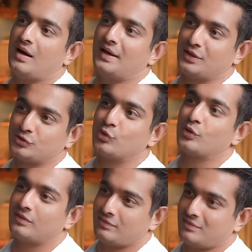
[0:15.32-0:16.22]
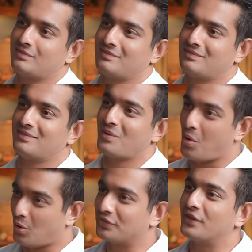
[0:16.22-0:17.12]
an Asur
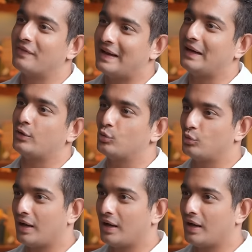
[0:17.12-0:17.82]
on the way to